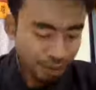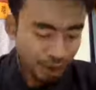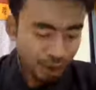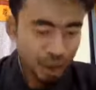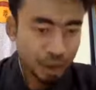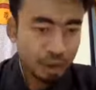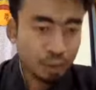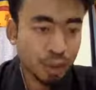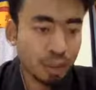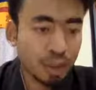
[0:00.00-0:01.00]
And
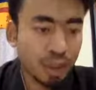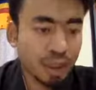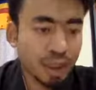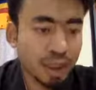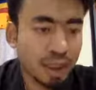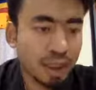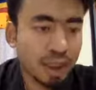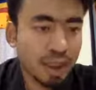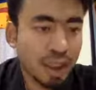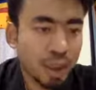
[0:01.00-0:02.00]
we
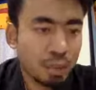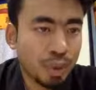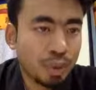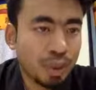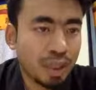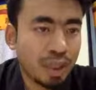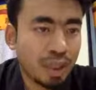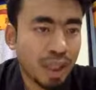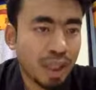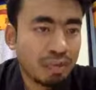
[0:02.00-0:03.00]

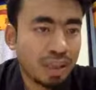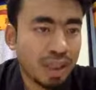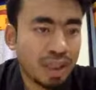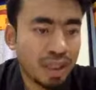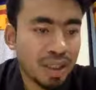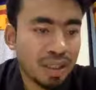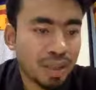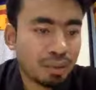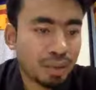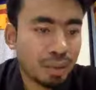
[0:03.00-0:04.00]
will have this
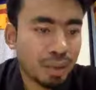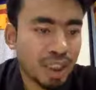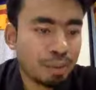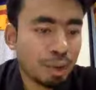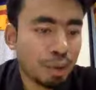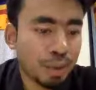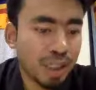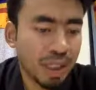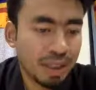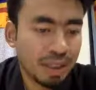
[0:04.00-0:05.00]
session for 10 more
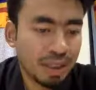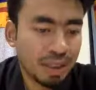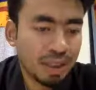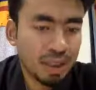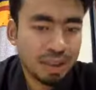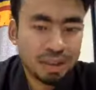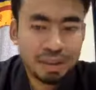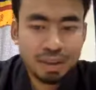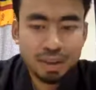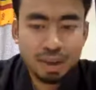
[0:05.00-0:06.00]
minutes.
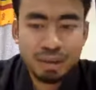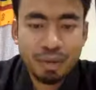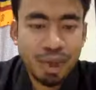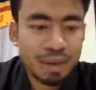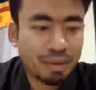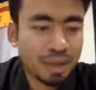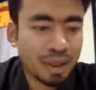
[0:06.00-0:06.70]
So if you have